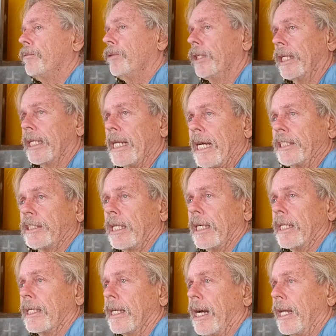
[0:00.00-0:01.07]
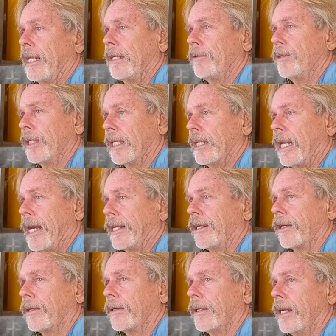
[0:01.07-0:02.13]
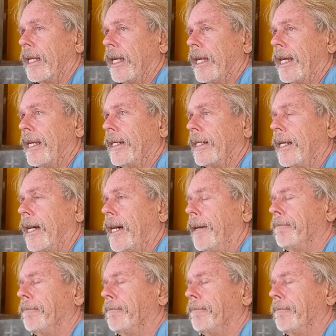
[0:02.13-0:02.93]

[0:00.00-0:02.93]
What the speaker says: Really nice lady. I really like her. And